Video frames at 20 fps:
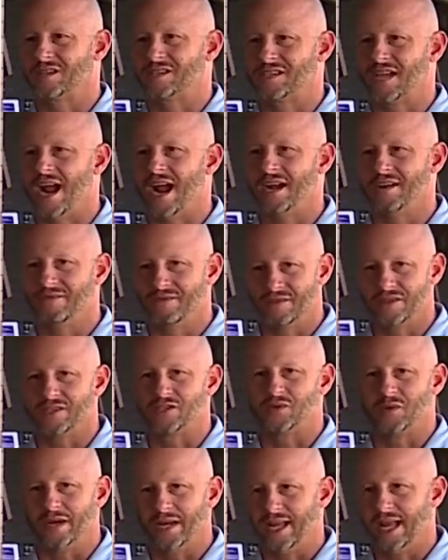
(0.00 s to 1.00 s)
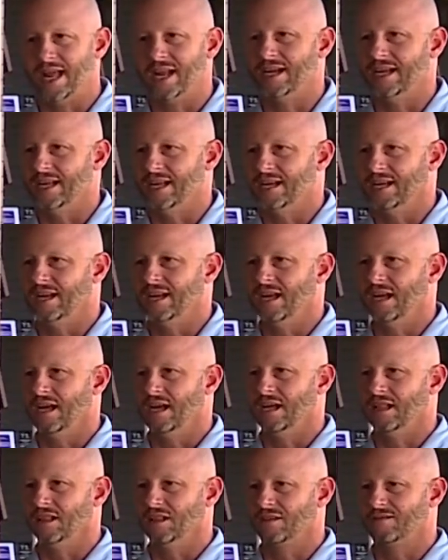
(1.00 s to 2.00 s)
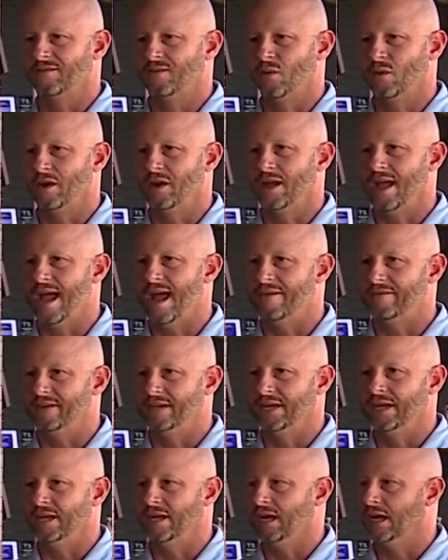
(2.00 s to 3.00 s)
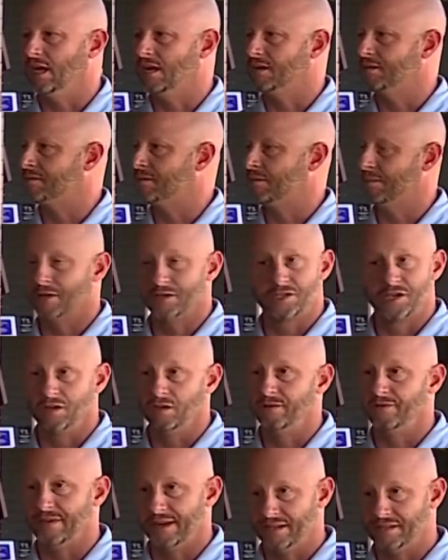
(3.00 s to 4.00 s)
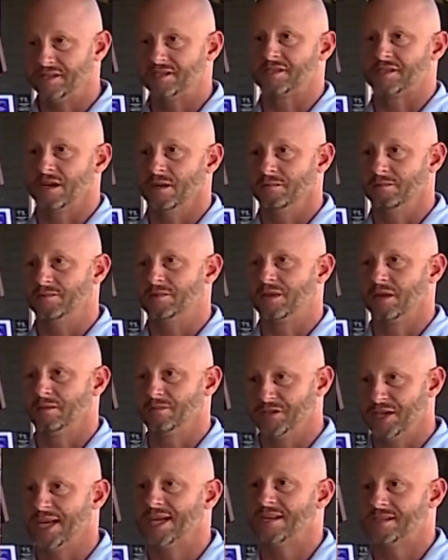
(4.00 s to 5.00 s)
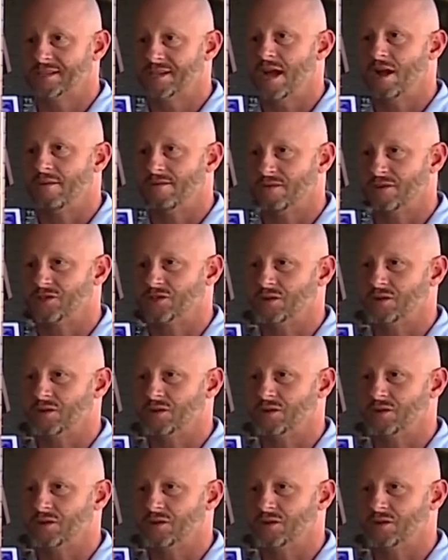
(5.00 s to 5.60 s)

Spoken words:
excited for this weekend and look forward to having a bunch of new faces come check us out for